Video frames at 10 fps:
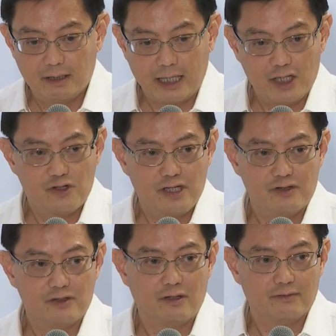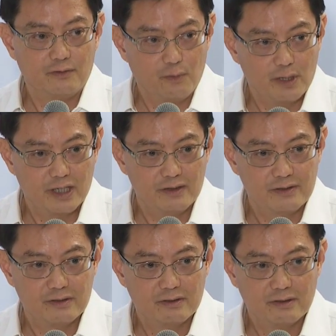energy is not
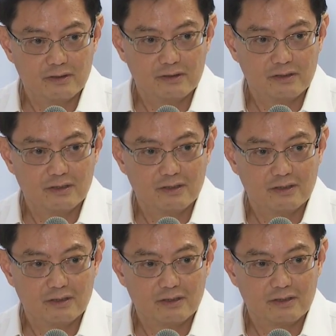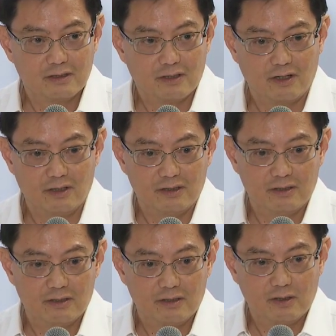focused
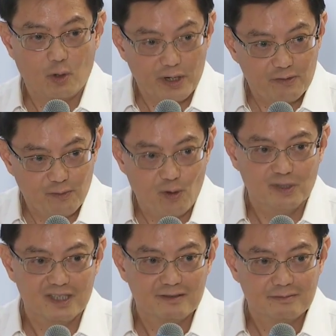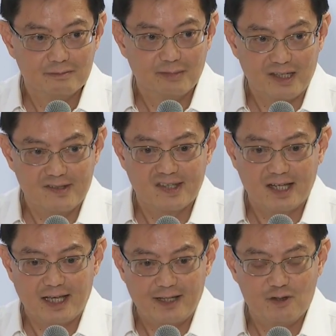on going forward, but
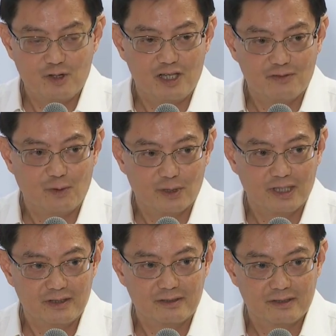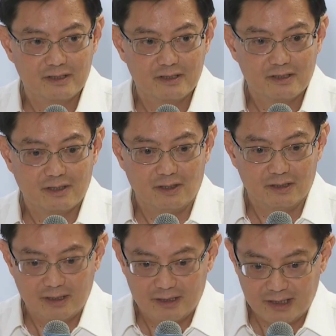instead the energy is focused
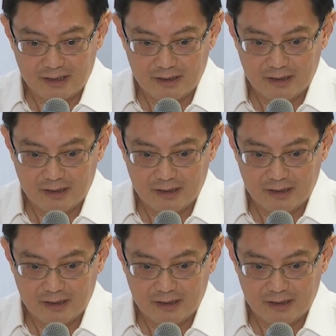on the